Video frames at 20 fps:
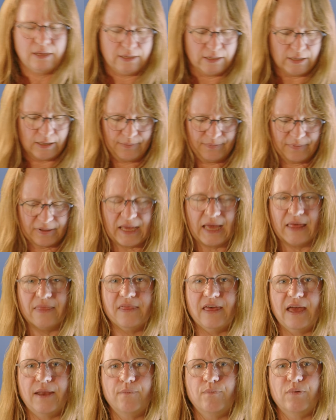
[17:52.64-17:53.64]
can
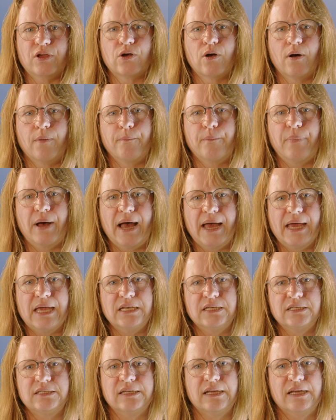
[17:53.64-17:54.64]
then be
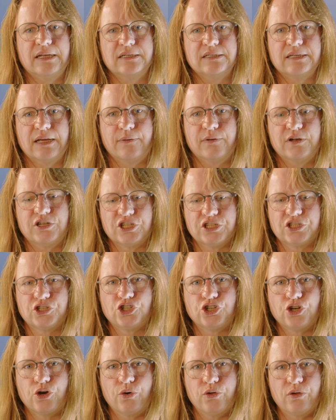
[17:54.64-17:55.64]
combined, and I will just
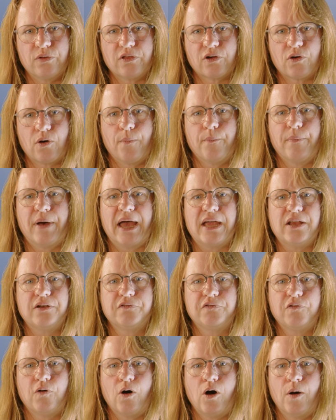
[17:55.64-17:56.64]
show you the combined
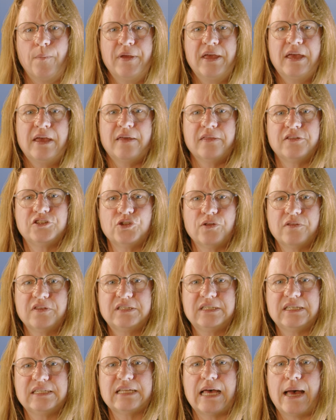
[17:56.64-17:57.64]
form. So
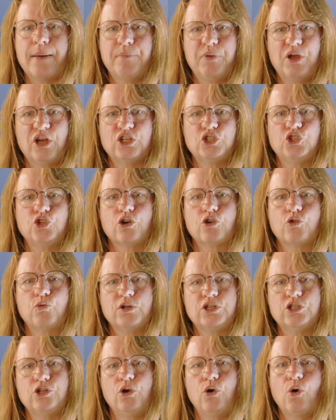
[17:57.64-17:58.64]
this is Ampere's
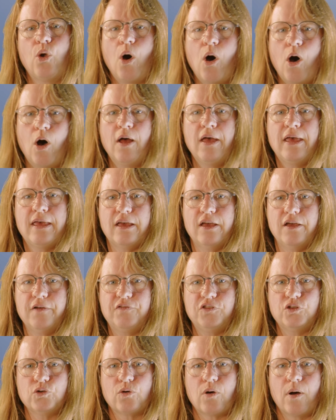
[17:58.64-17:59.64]
Circuital law.
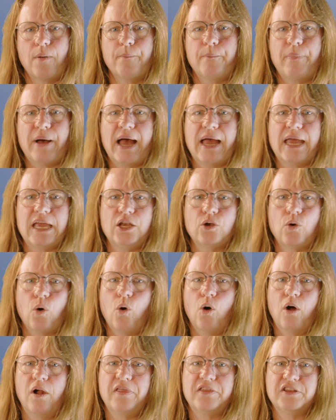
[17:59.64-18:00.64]
If you combine
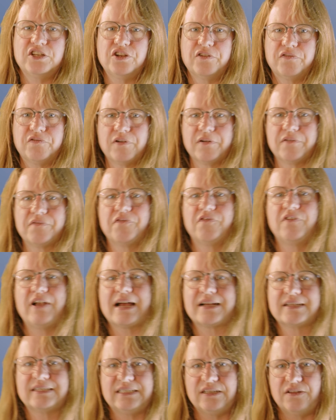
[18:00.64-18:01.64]
all the different
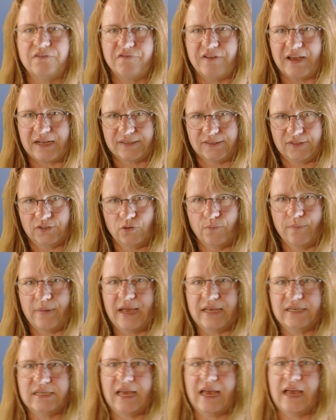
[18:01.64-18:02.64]
flux effects you
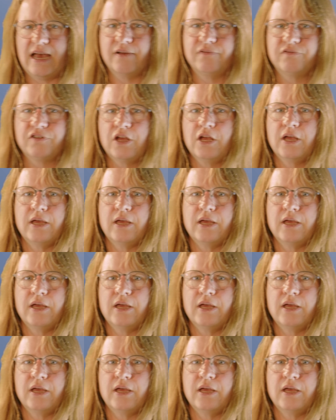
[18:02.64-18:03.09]
might have,